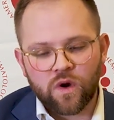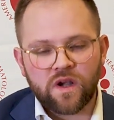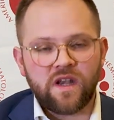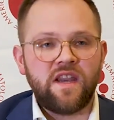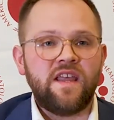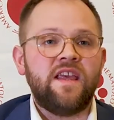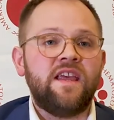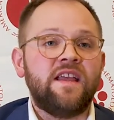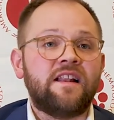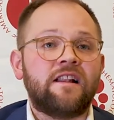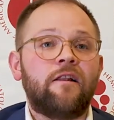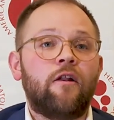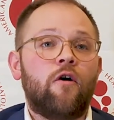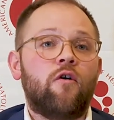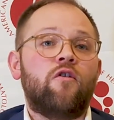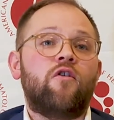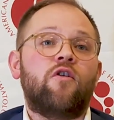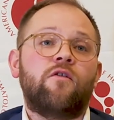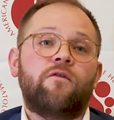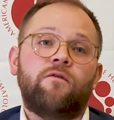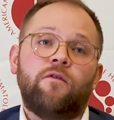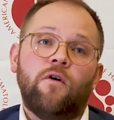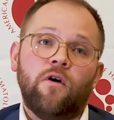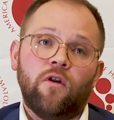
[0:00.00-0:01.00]
we need
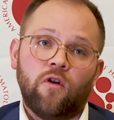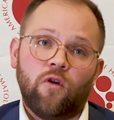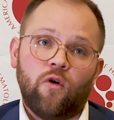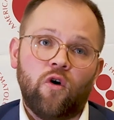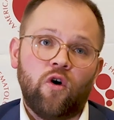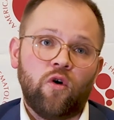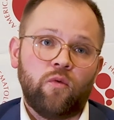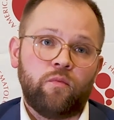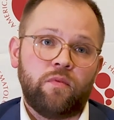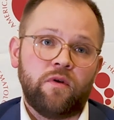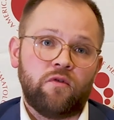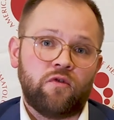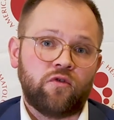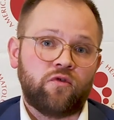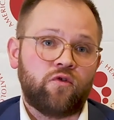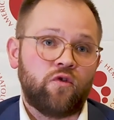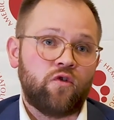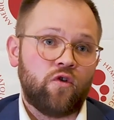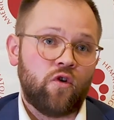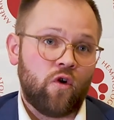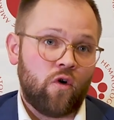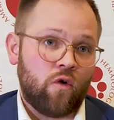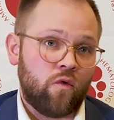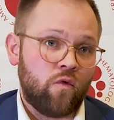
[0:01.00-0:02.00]
longer follow-up in order
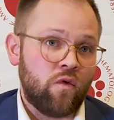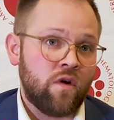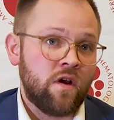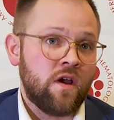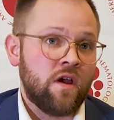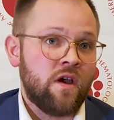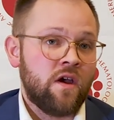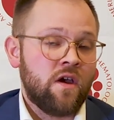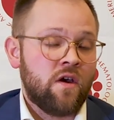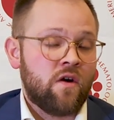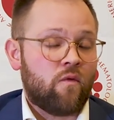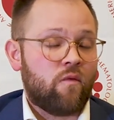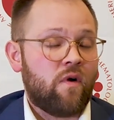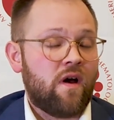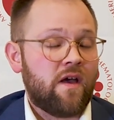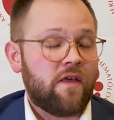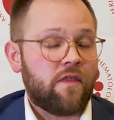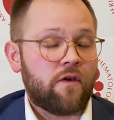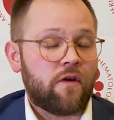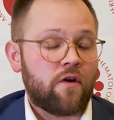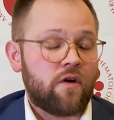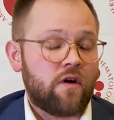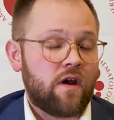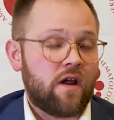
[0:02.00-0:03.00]
to know
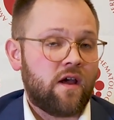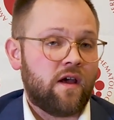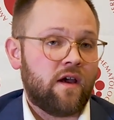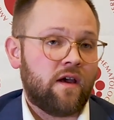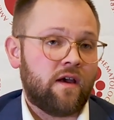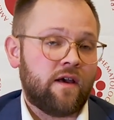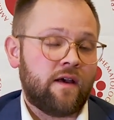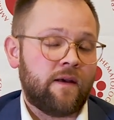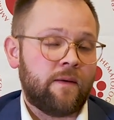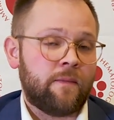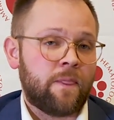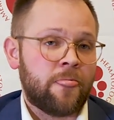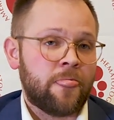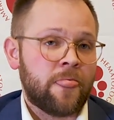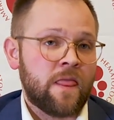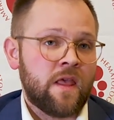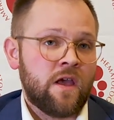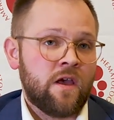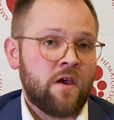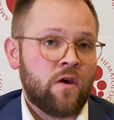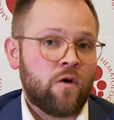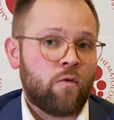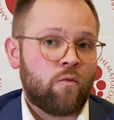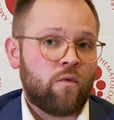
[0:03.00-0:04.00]
whether um,
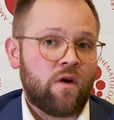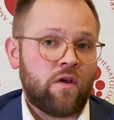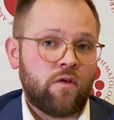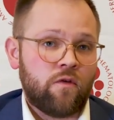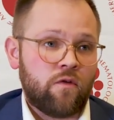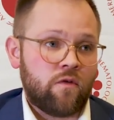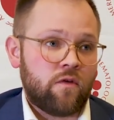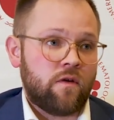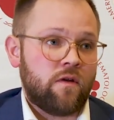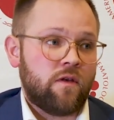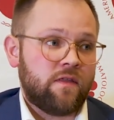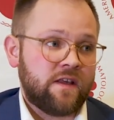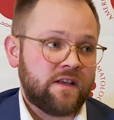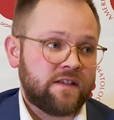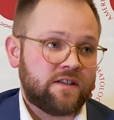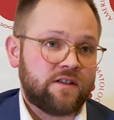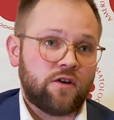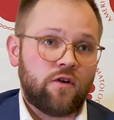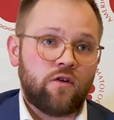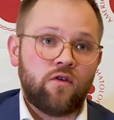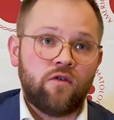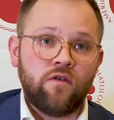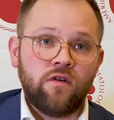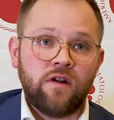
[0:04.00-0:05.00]
whether
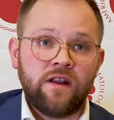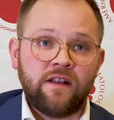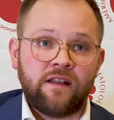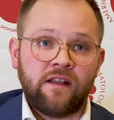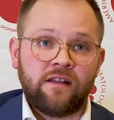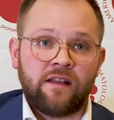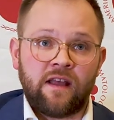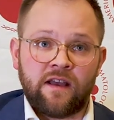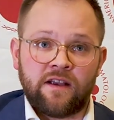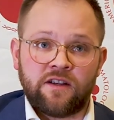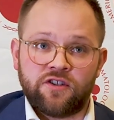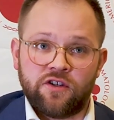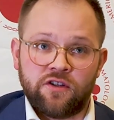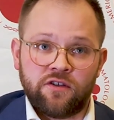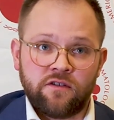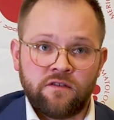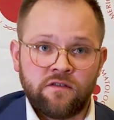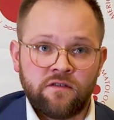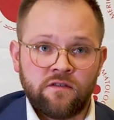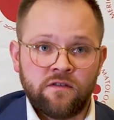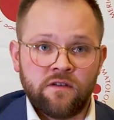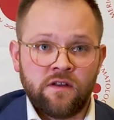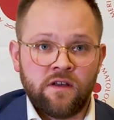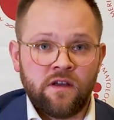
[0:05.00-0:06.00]
this early
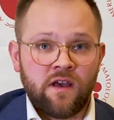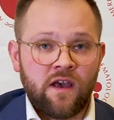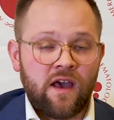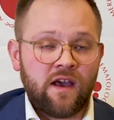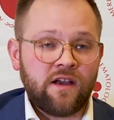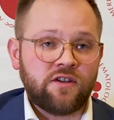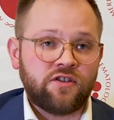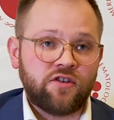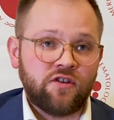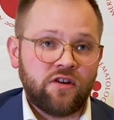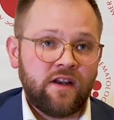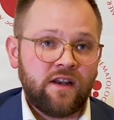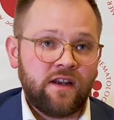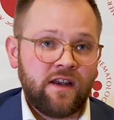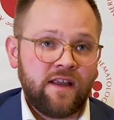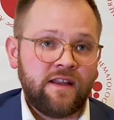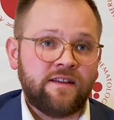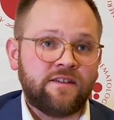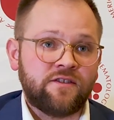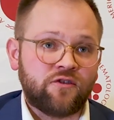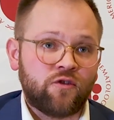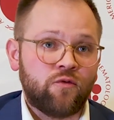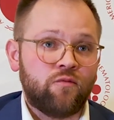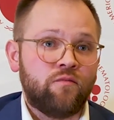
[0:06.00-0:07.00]
detection actually
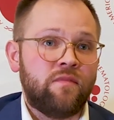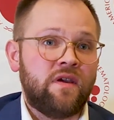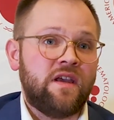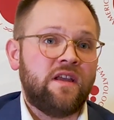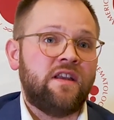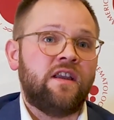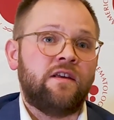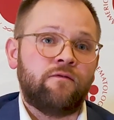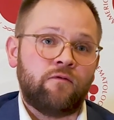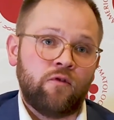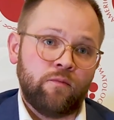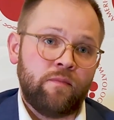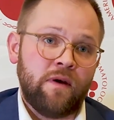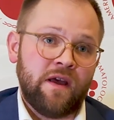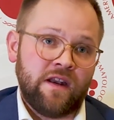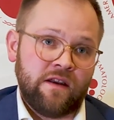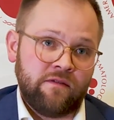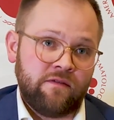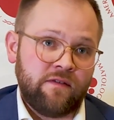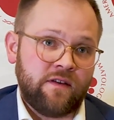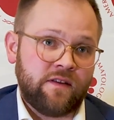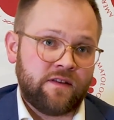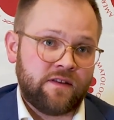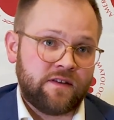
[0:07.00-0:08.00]
leads to meaningful
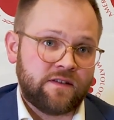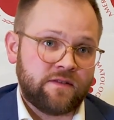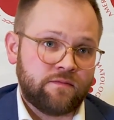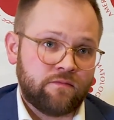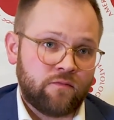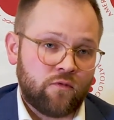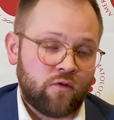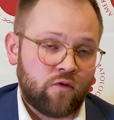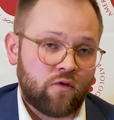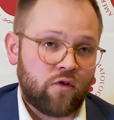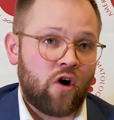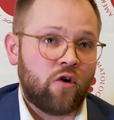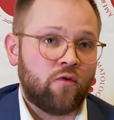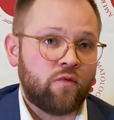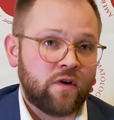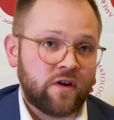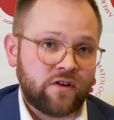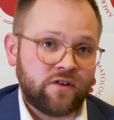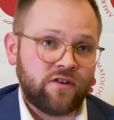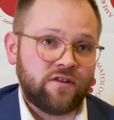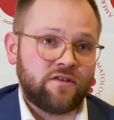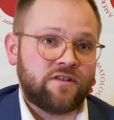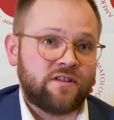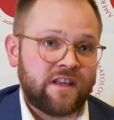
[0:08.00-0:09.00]
benefits? Or are we
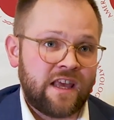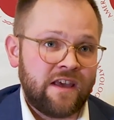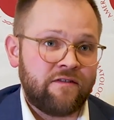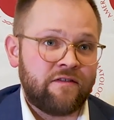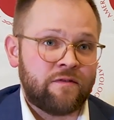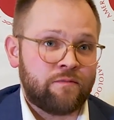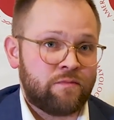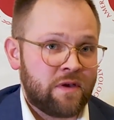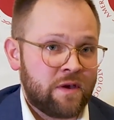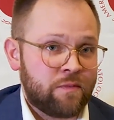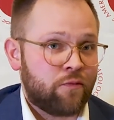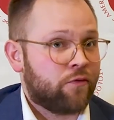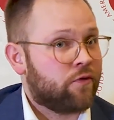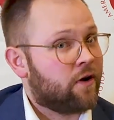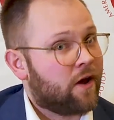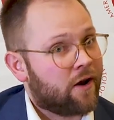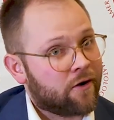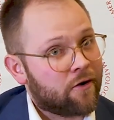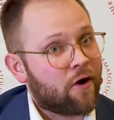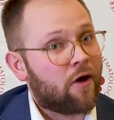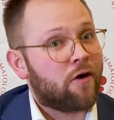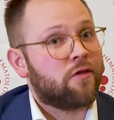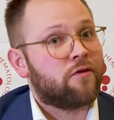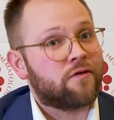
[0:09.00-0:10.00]
just giving people
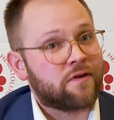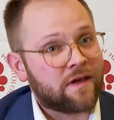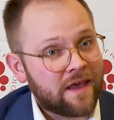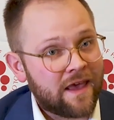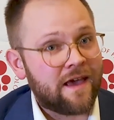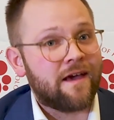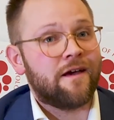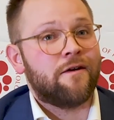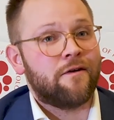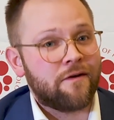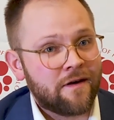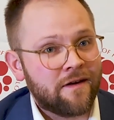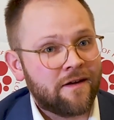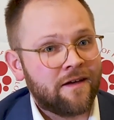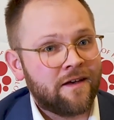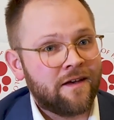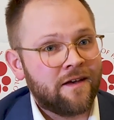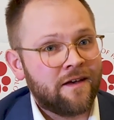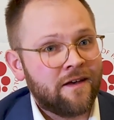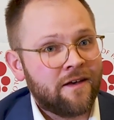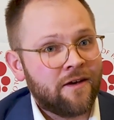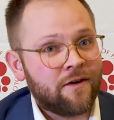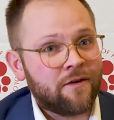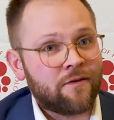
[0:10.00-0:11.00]
another year
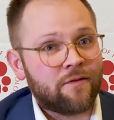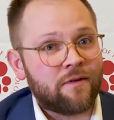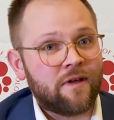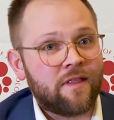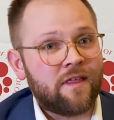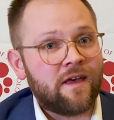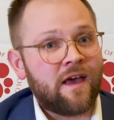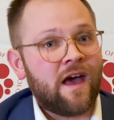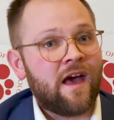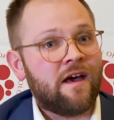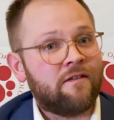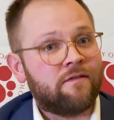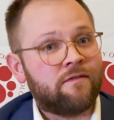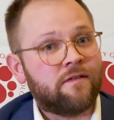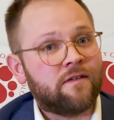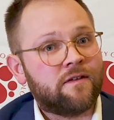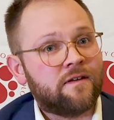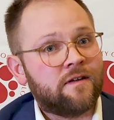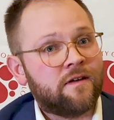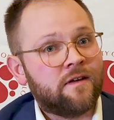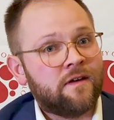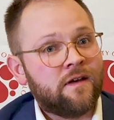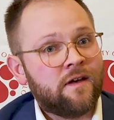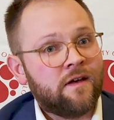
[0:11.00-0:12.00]
where they have,
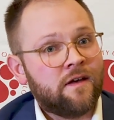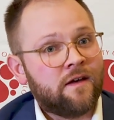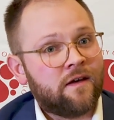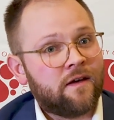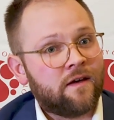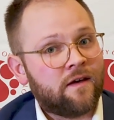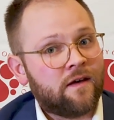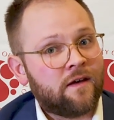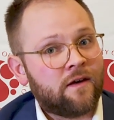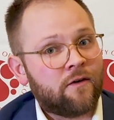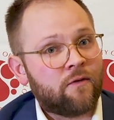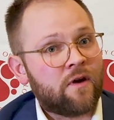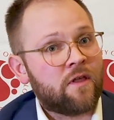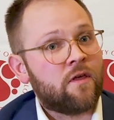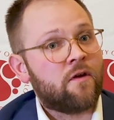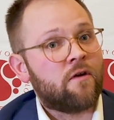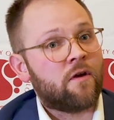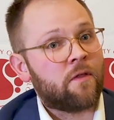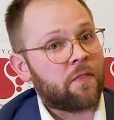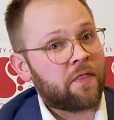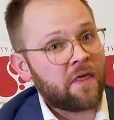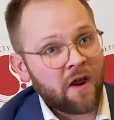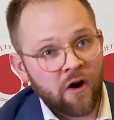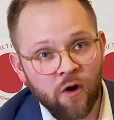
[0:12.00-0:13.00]
uh, where
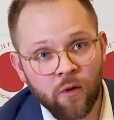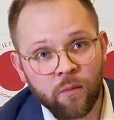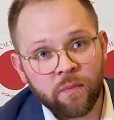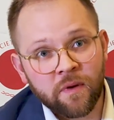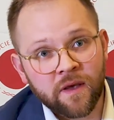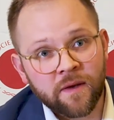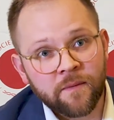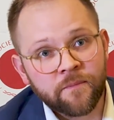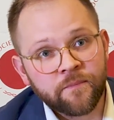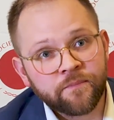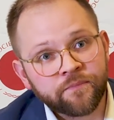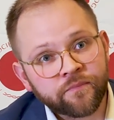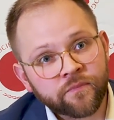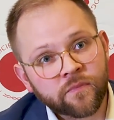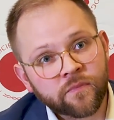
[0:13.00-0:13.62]
they're on therapy?